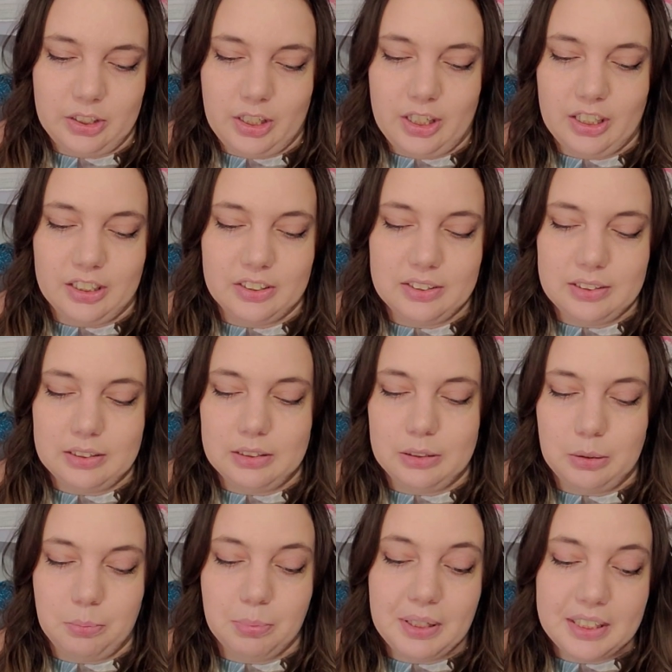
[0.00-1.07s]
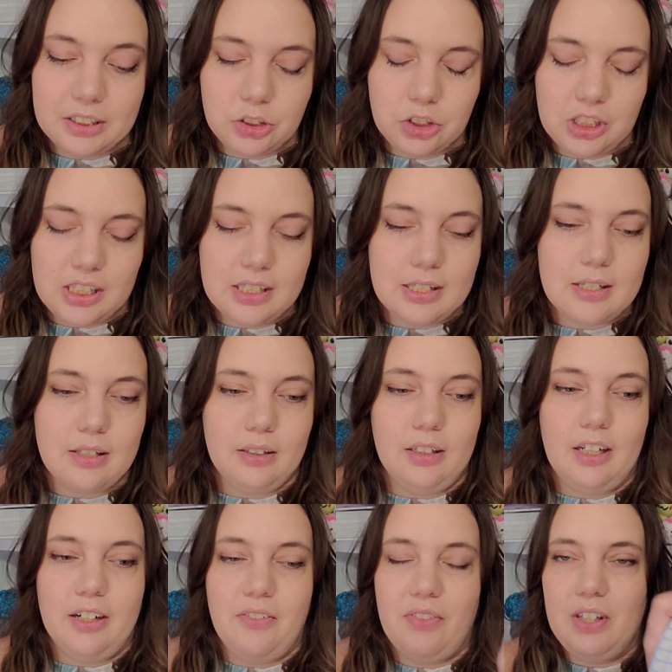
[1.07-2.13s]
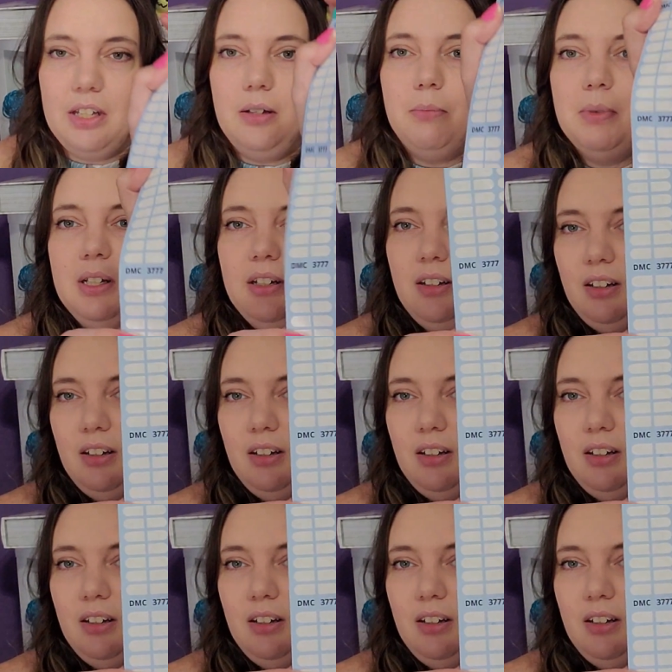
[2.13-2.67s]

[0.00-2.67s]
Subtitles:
are still blank sheets, a lot of them,